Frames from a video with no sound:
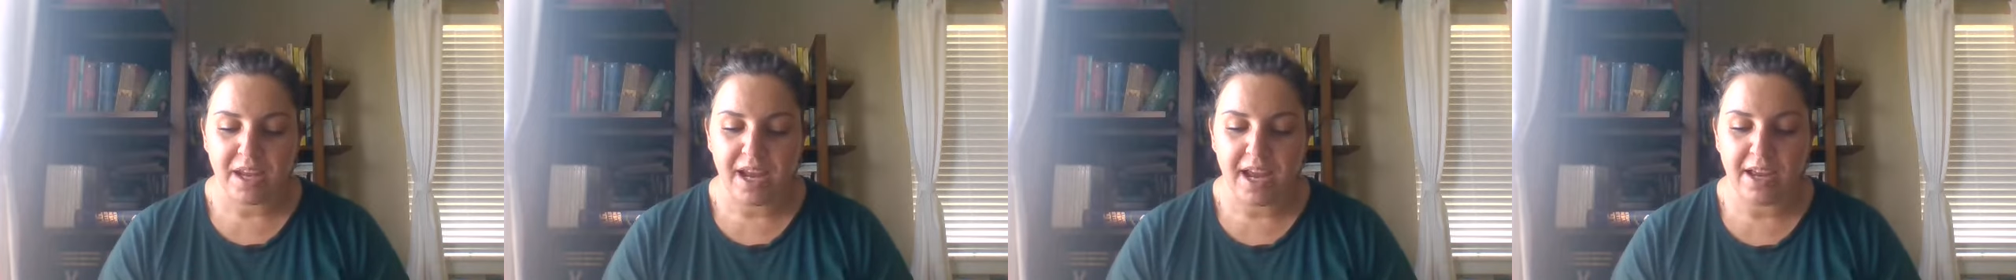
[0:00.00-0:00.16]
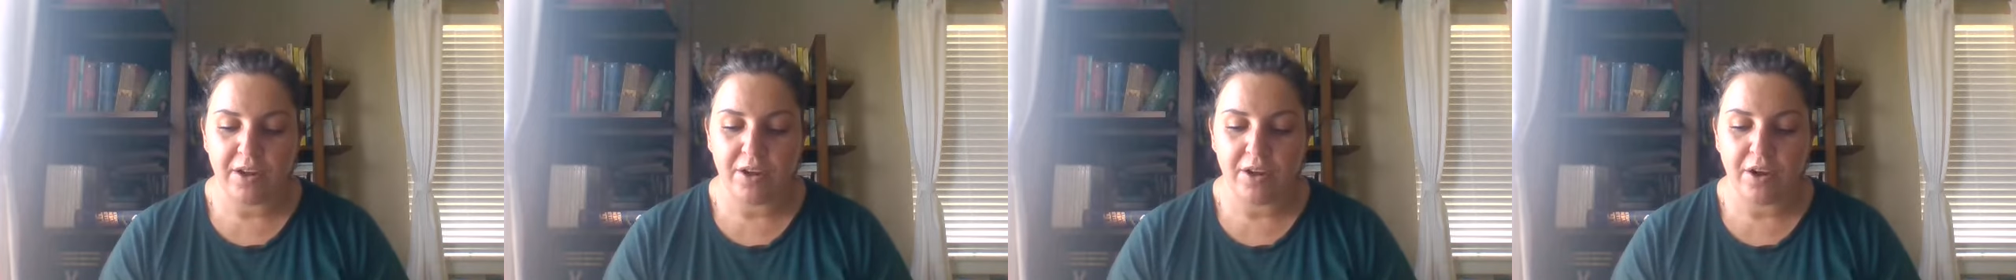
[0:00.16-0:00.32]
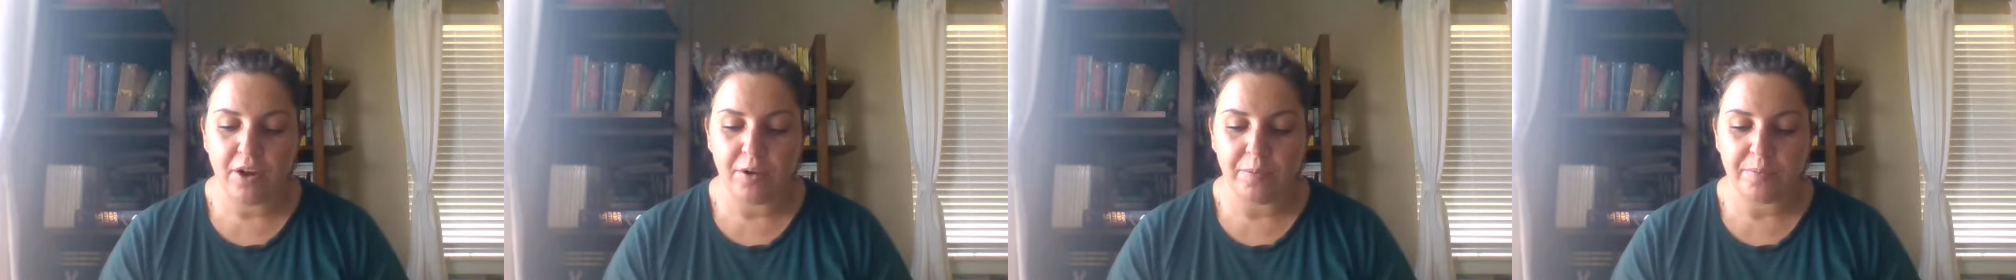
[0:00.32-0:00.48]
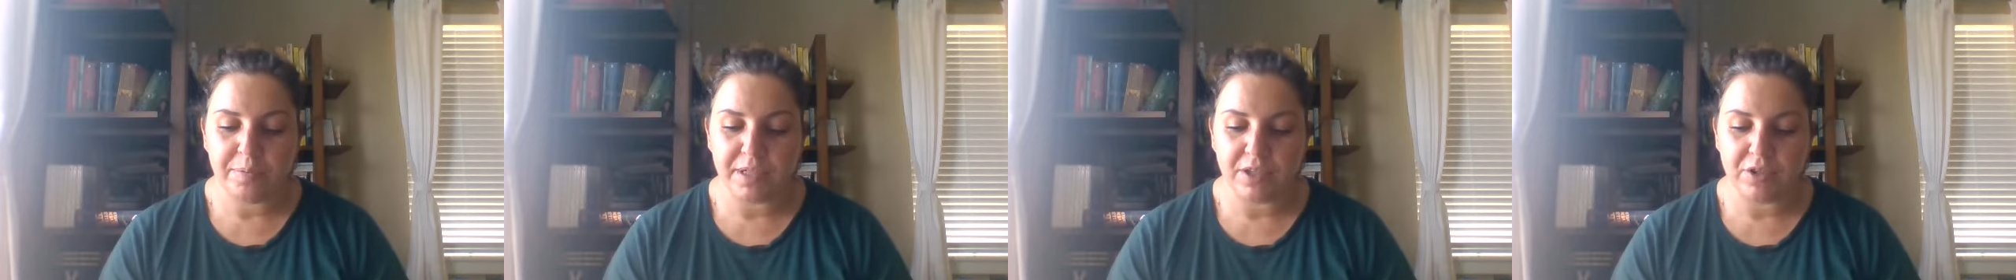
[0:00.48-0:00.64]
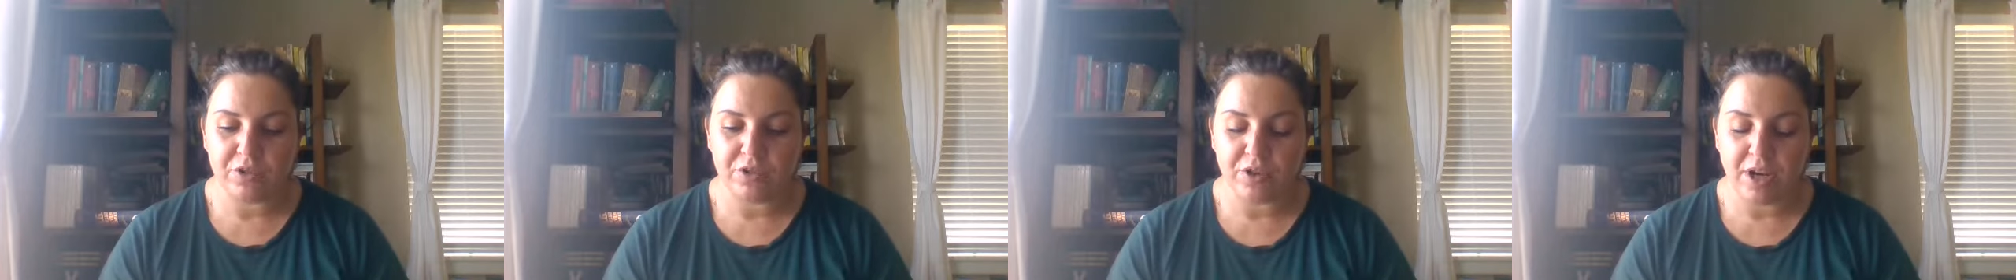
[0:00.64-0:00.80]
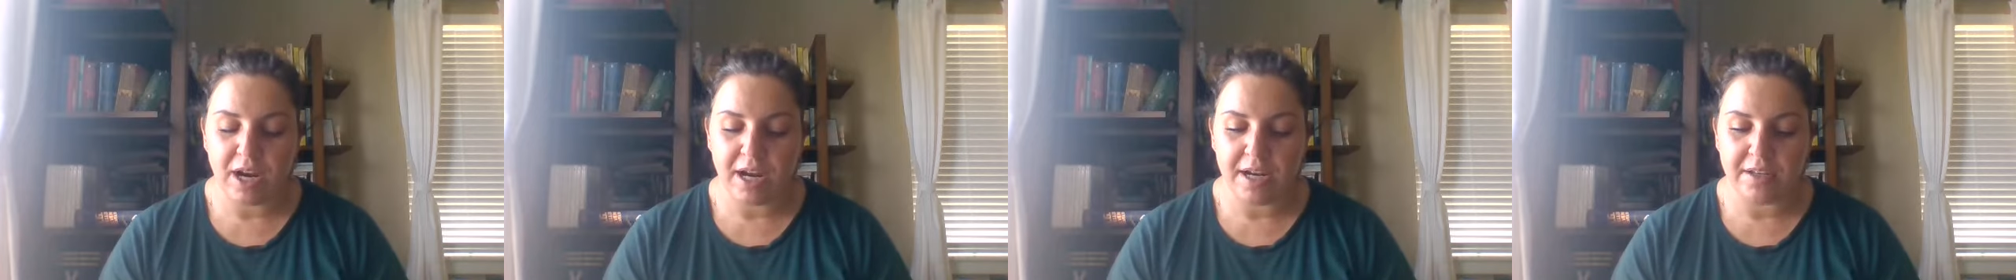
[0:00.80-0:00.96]
I gulped
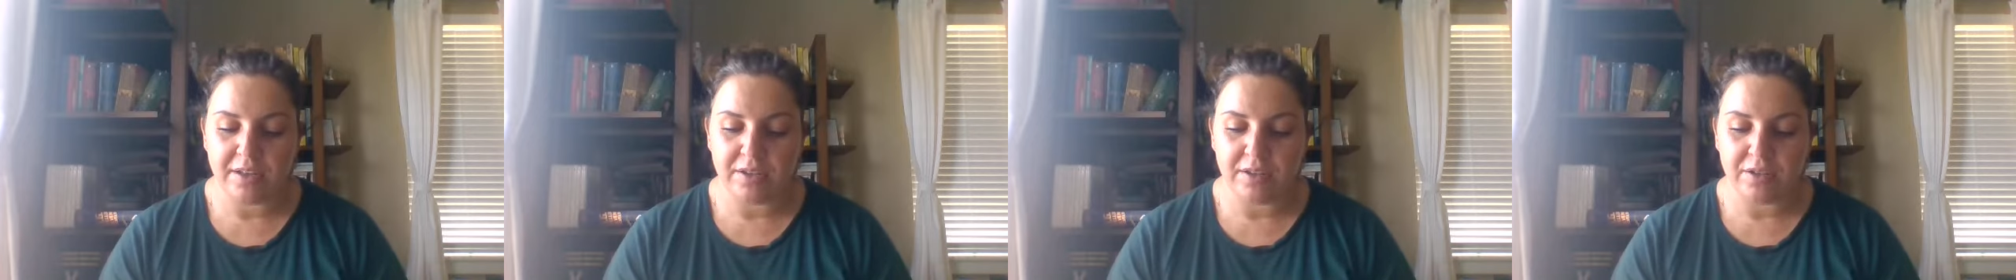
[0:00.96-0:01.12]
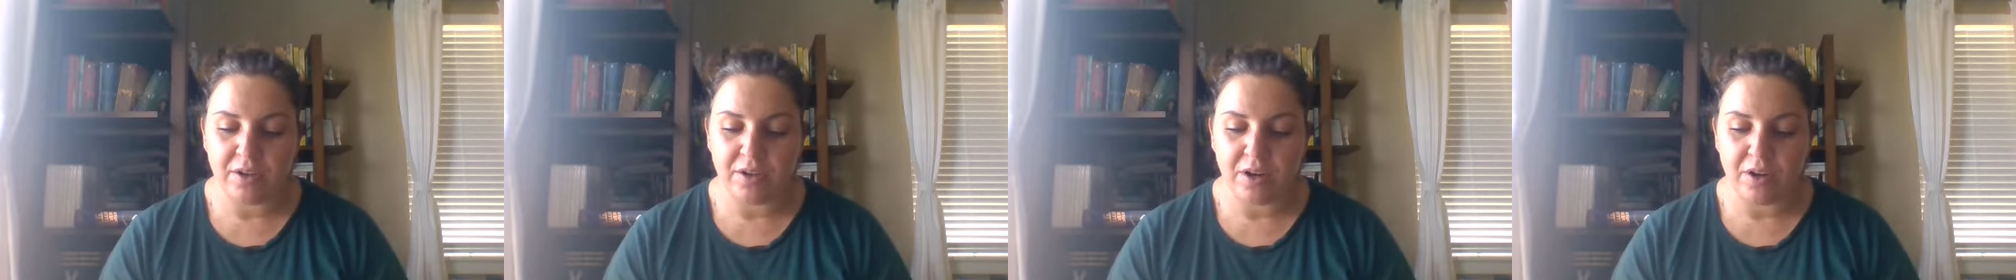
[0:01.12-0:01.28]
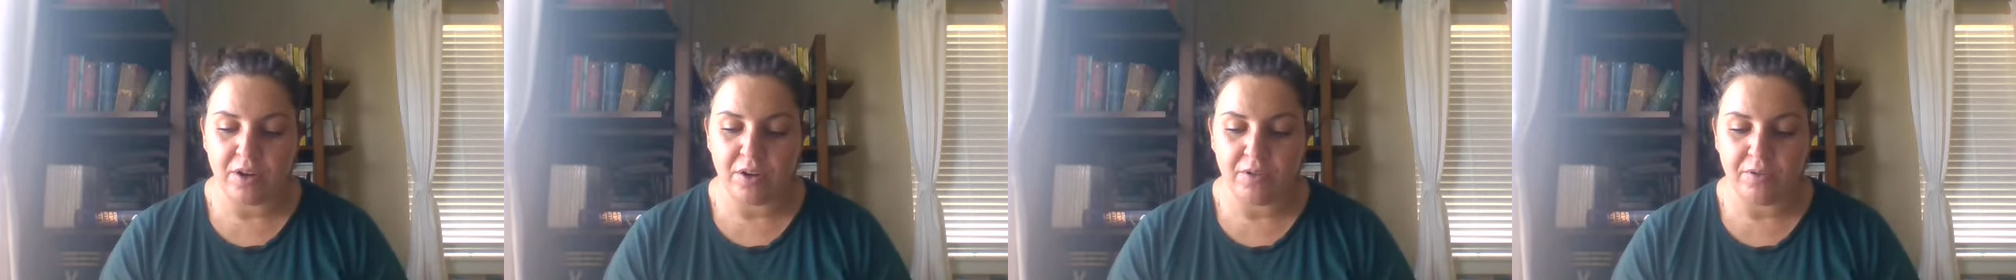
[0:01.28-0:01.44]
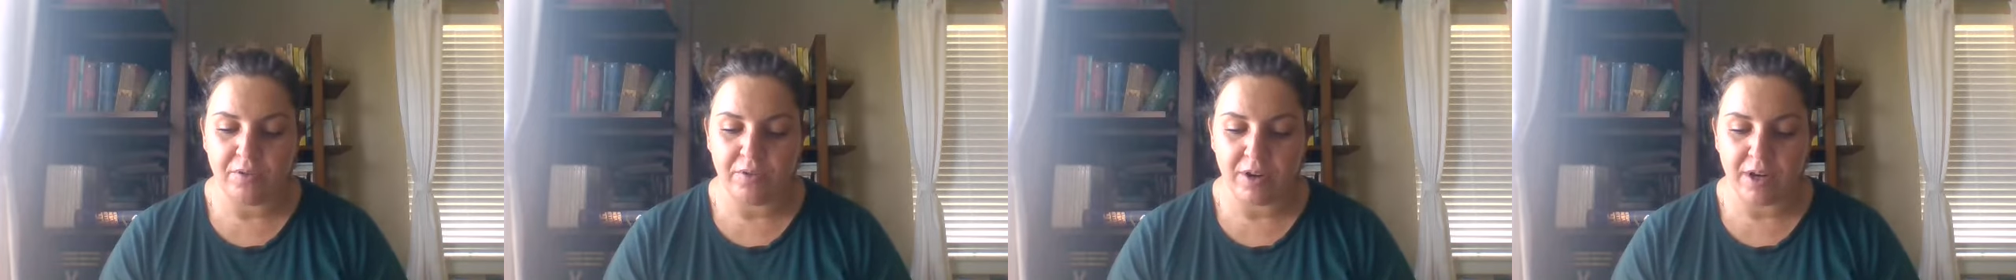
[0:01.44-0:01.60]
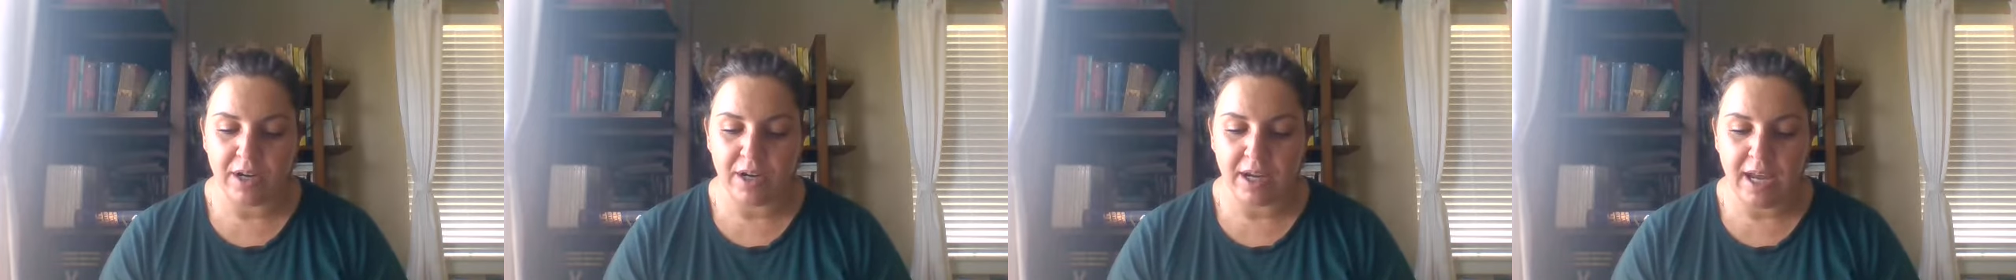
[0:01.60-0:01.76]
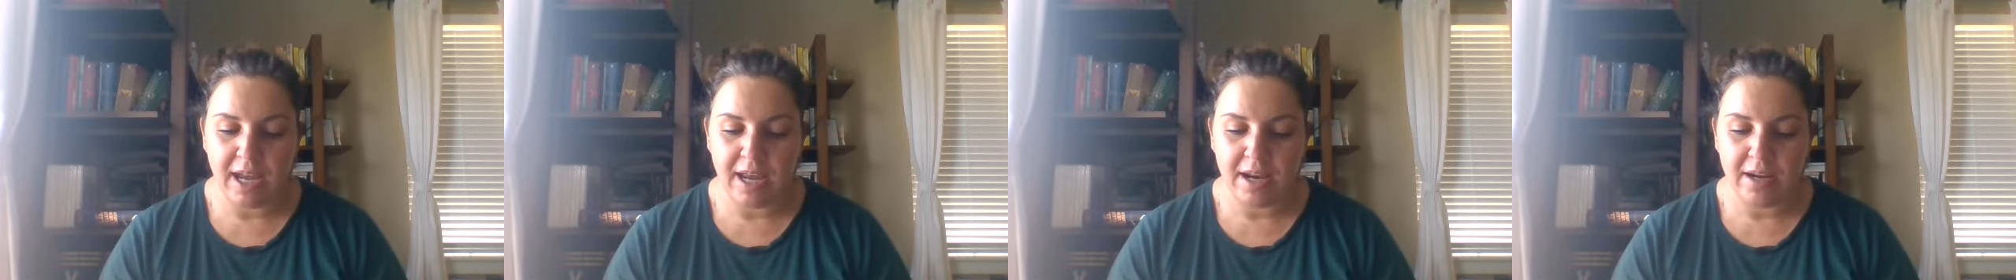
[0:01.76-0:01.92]
and tried to start
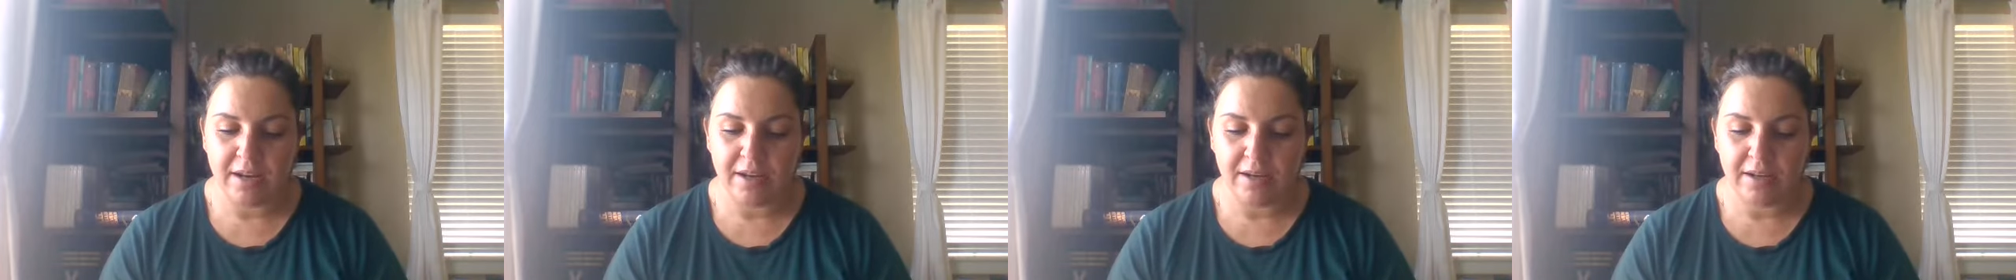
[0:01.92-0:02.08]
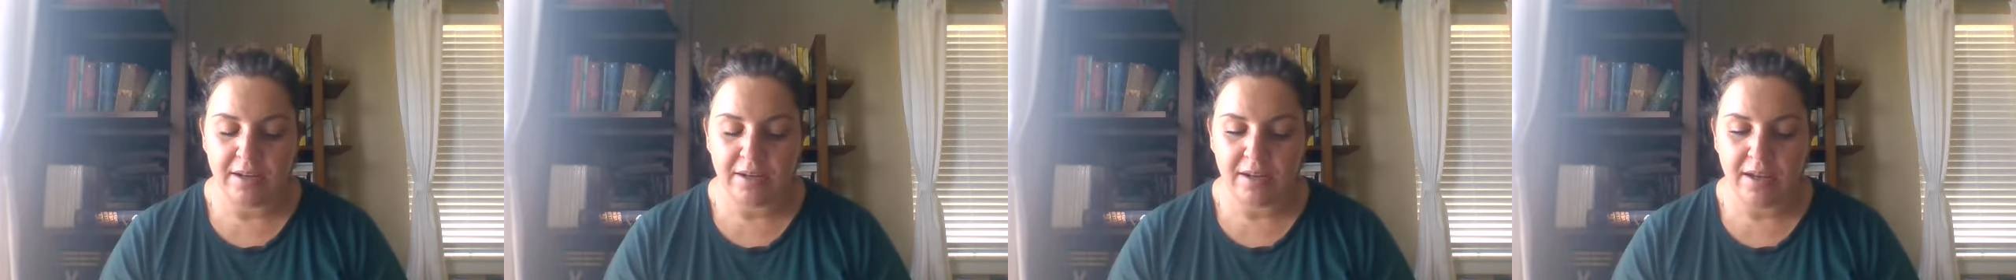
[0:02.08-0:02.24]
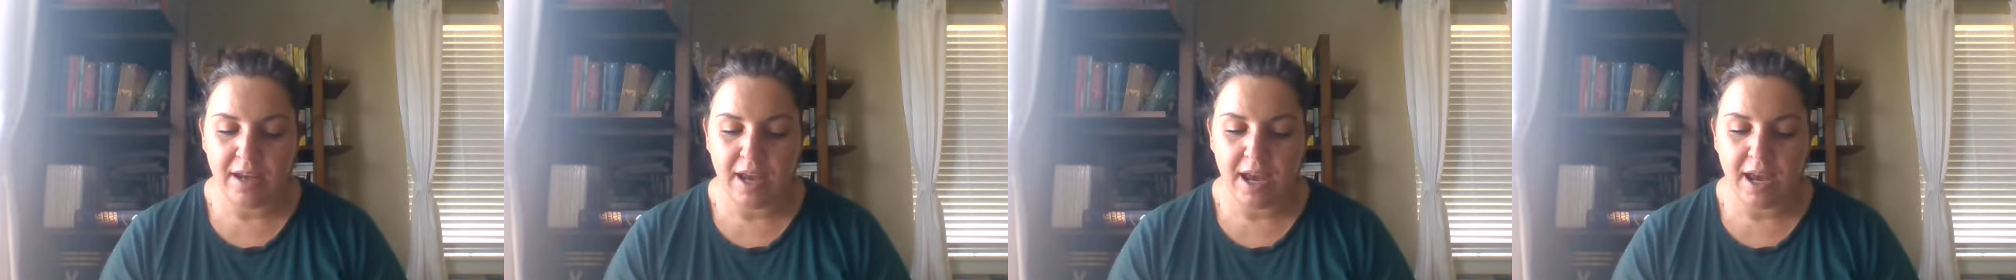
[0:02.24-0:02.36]
over again.